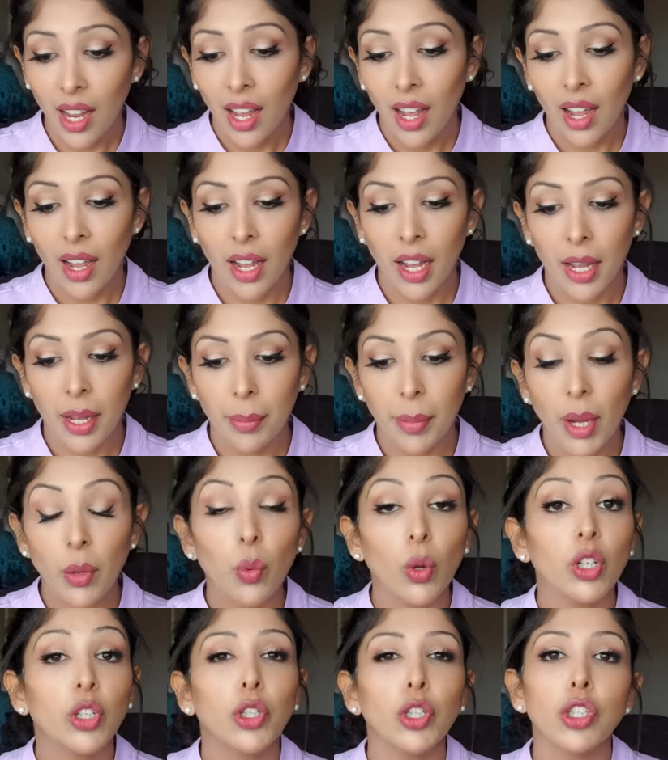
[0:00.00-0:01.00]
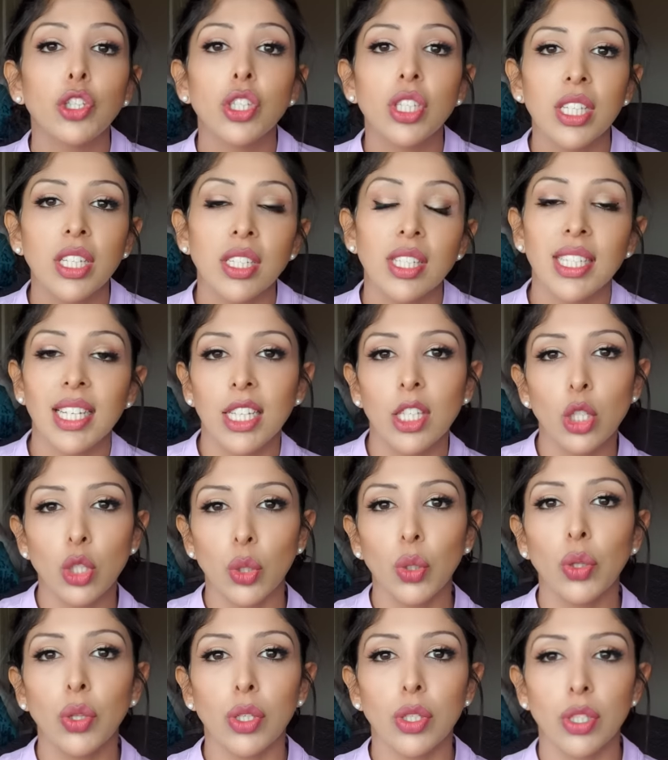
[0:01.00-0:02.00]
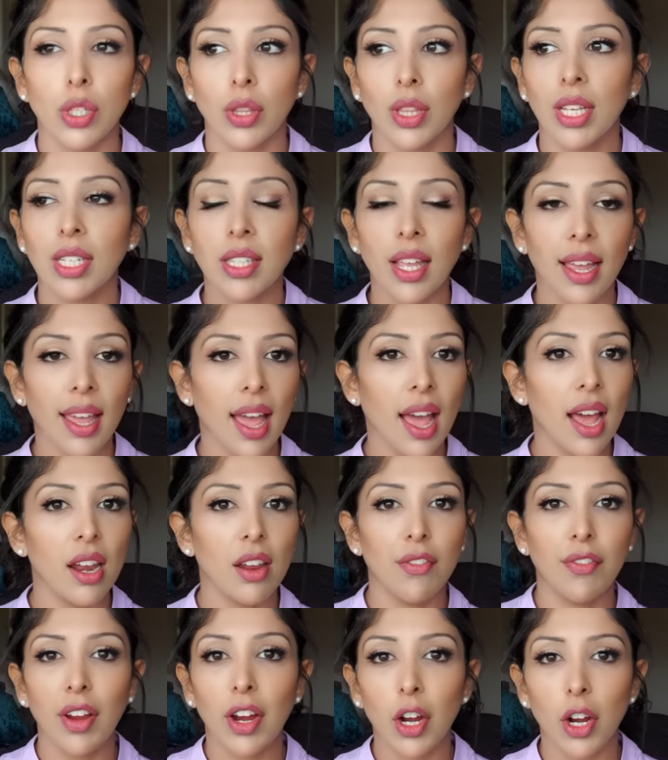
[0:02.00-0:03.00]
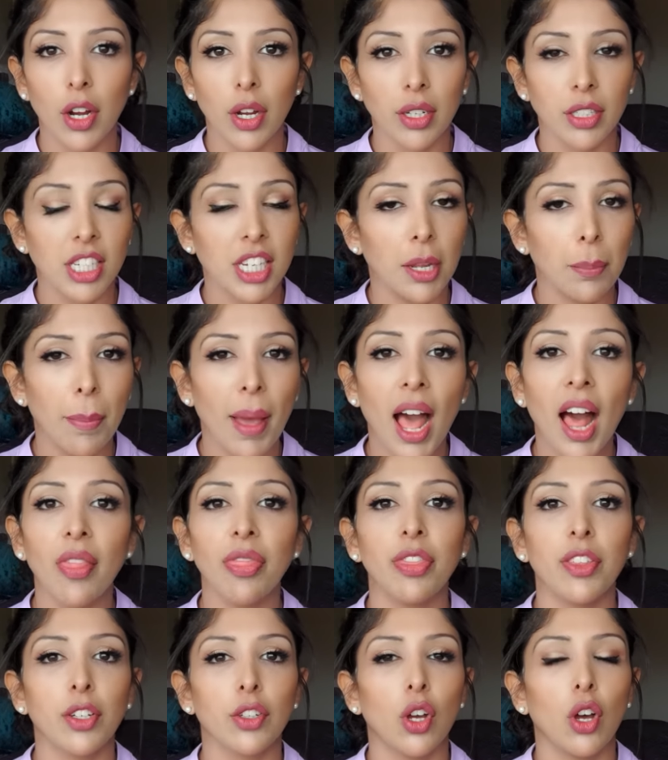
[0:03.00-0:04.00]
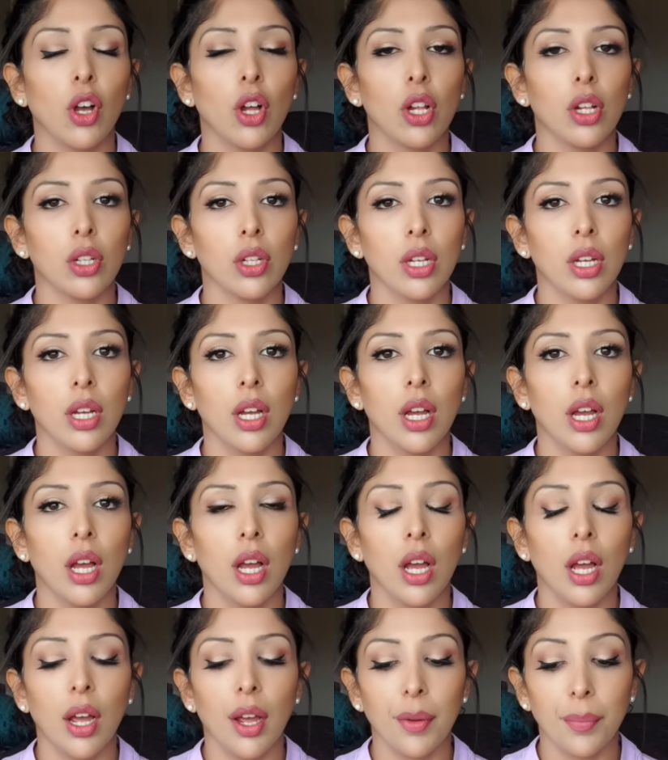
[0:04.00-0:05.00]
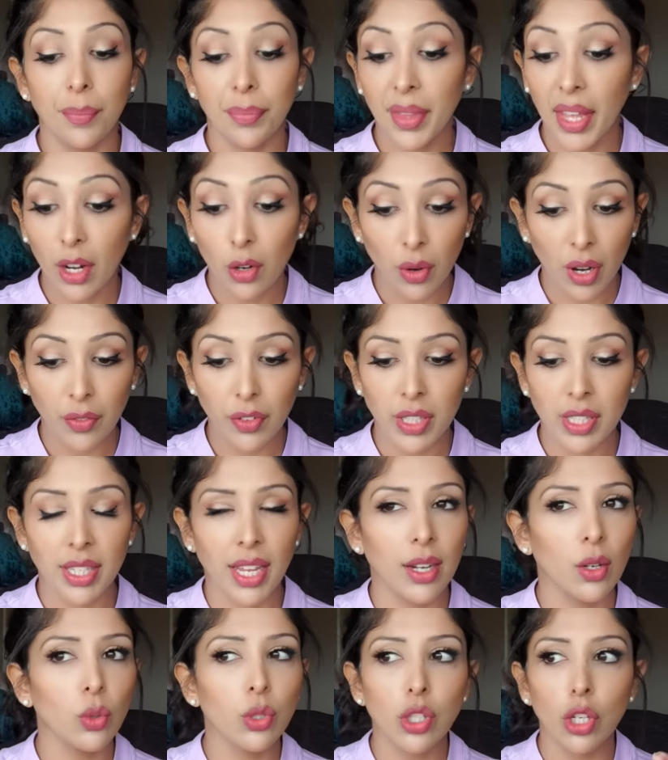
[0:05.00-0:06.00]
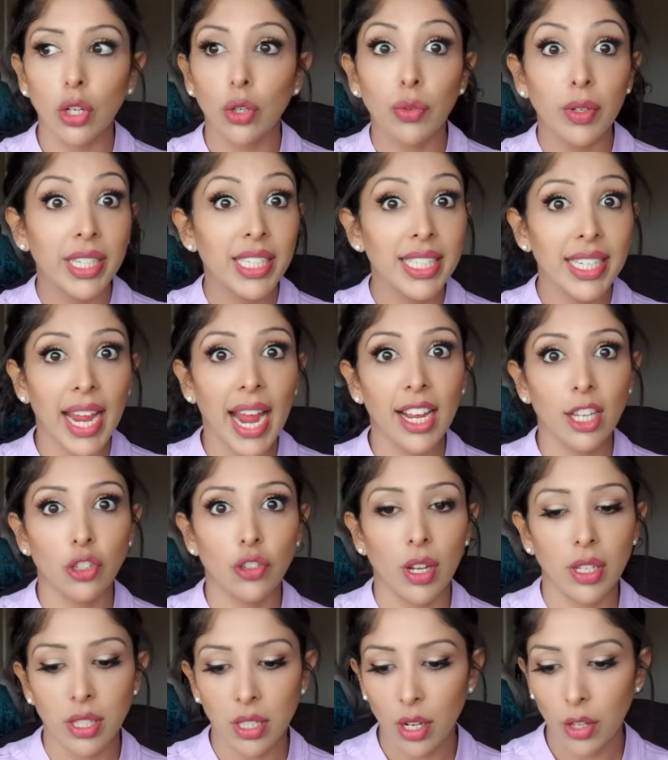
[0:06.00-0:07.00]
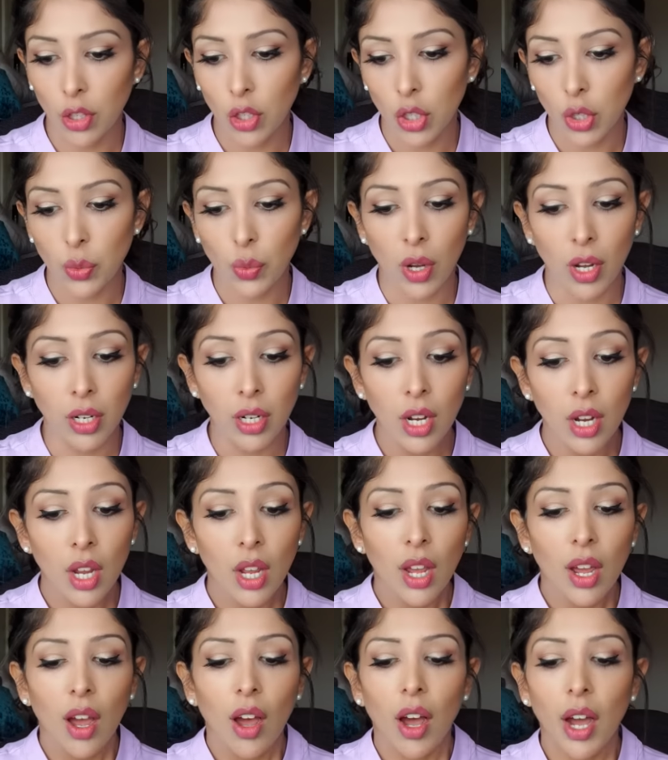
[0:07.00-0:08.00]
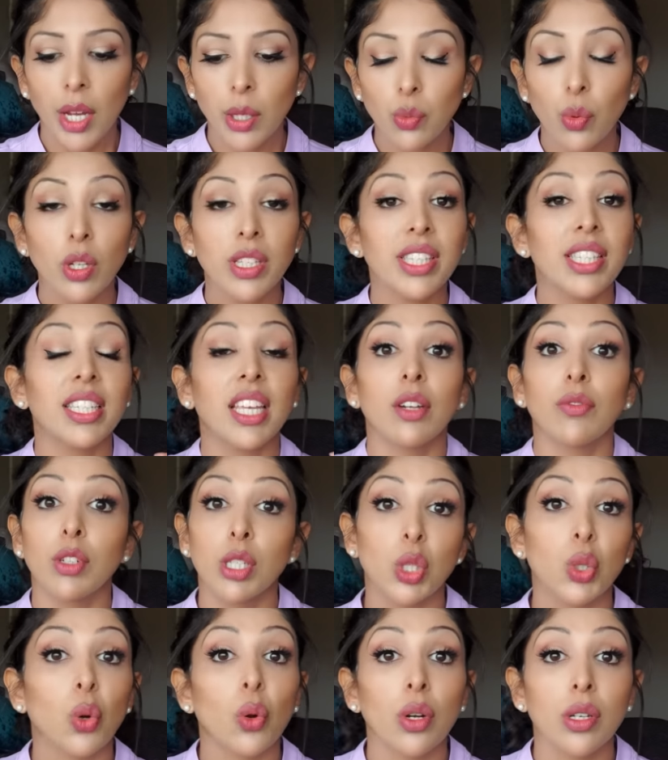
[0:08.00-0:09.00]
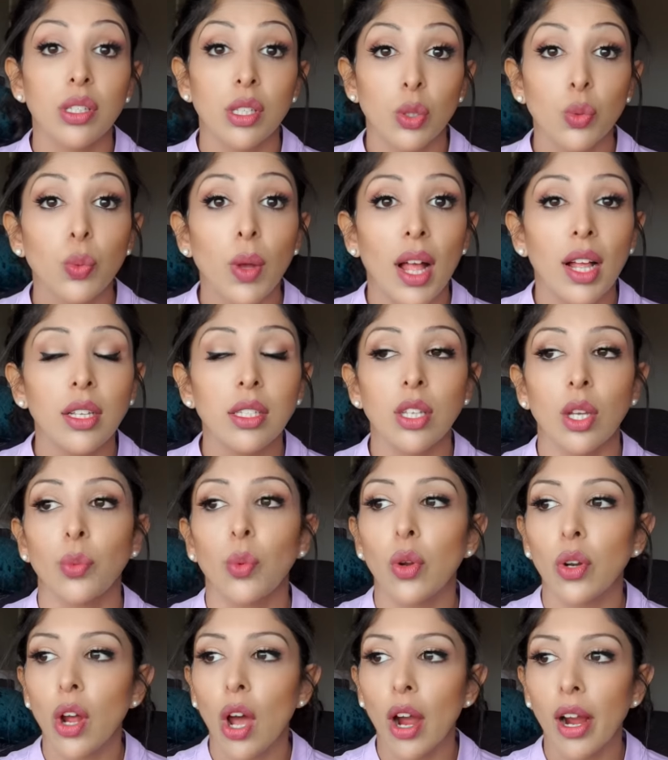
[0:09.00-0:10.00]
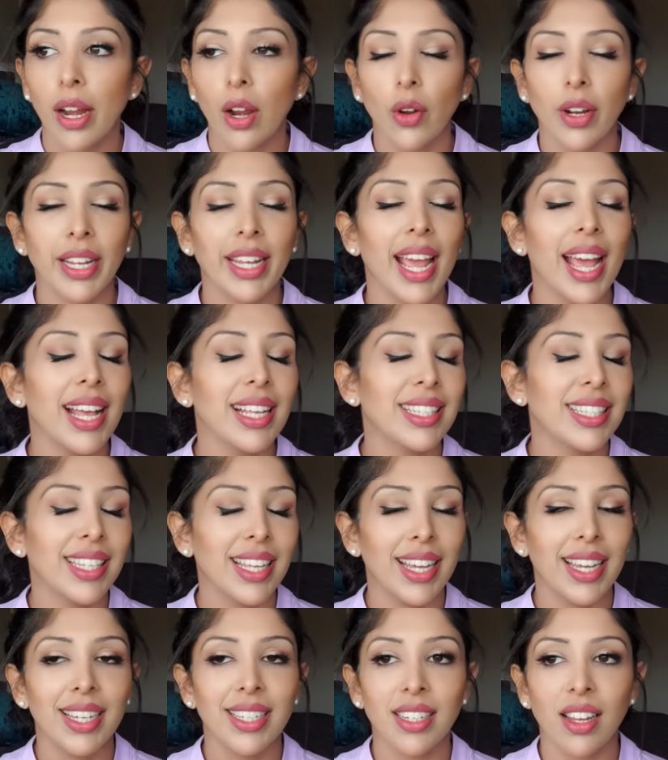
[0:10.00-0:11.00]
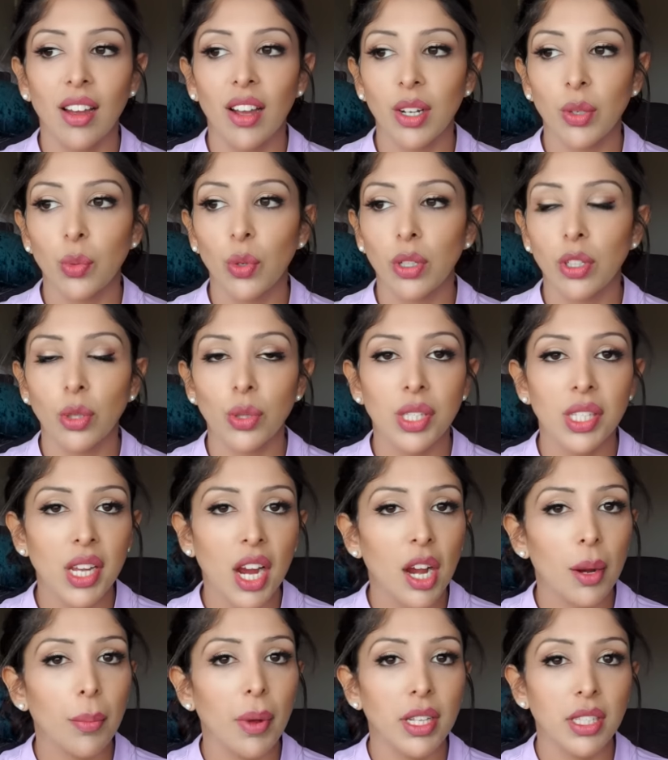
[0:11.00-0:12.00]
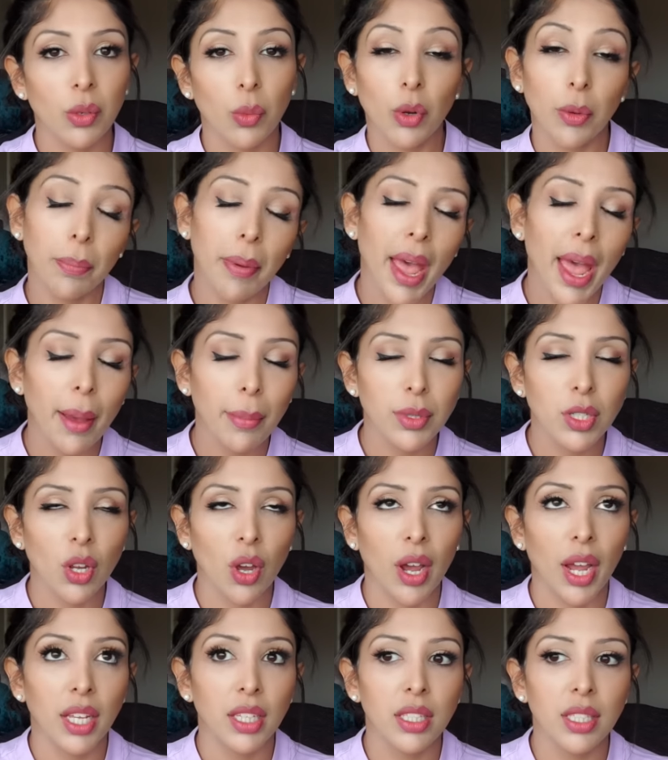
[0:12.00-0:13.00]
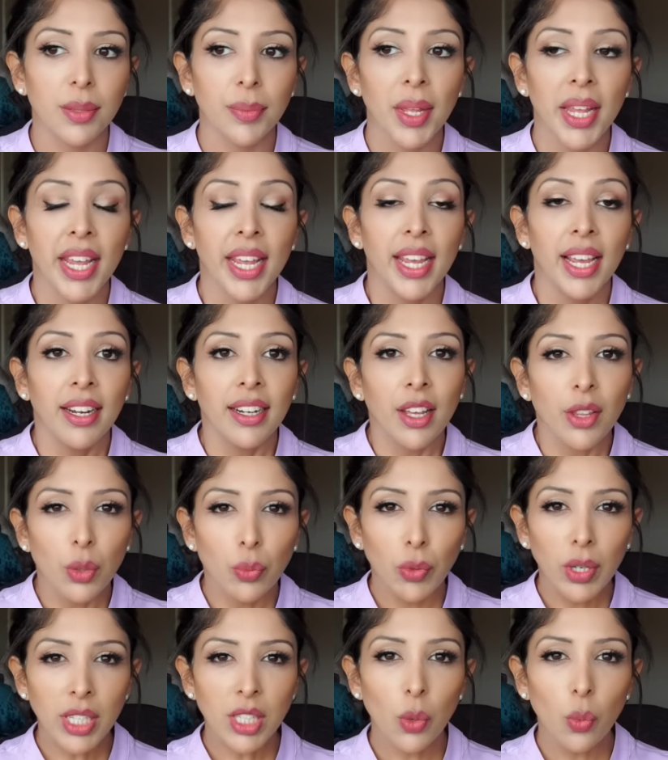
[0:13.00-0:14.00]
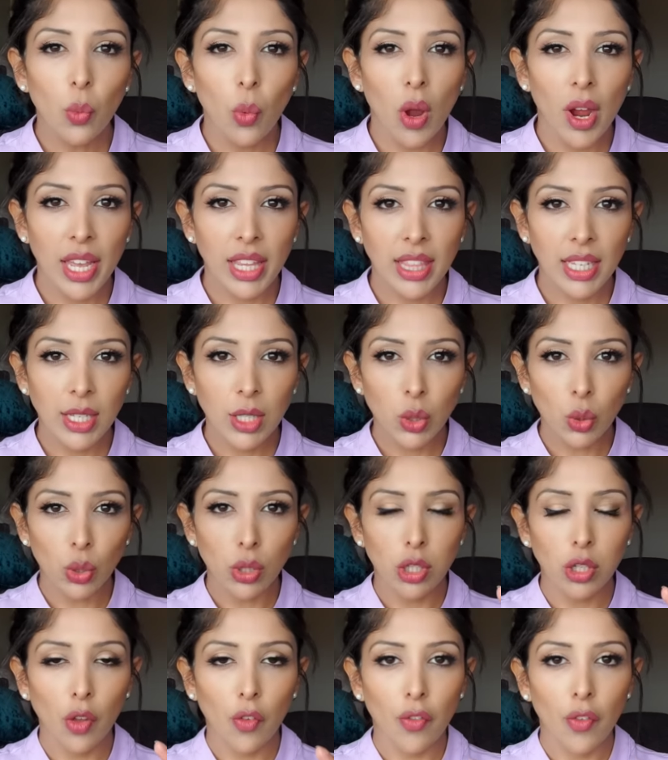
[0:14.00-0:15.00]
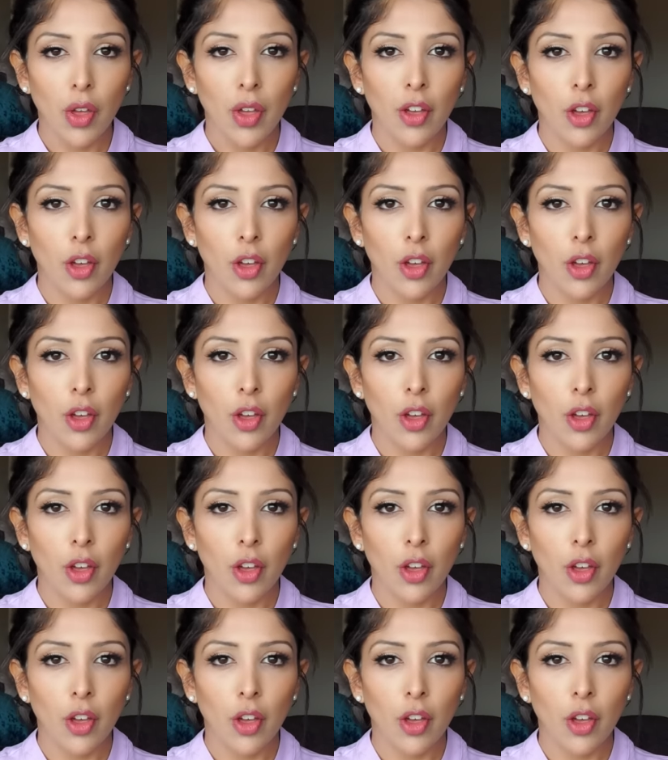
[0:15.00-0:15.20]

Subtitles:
I want good skin soothers, so things like aloe vera, d-panthenol, they're great for the skin. Also, green tea extract's another good one. I'd want skin restorers as well, so I'd want hyaluronic acid, I'd want your ceramides, I want peptides. Now, the reason why these sorts of